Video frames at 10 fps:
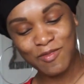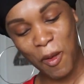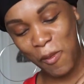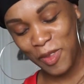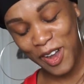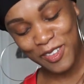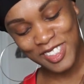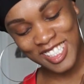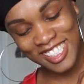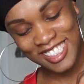I'm not going
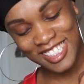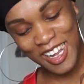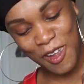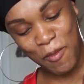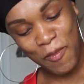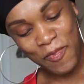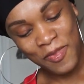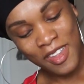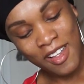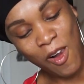to say his name,
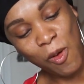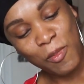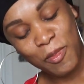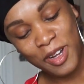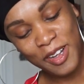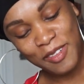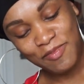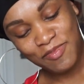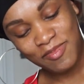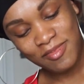but